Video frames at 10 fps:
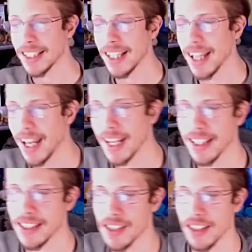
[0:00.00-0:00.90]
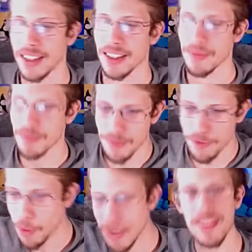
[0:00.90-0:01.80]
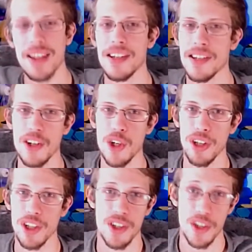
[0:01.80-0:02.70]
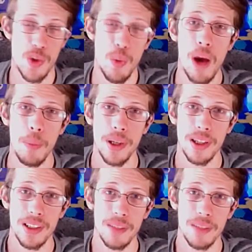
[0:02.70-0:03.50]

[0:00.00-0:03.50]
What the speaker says: And for me, that's essentially just a swamp, but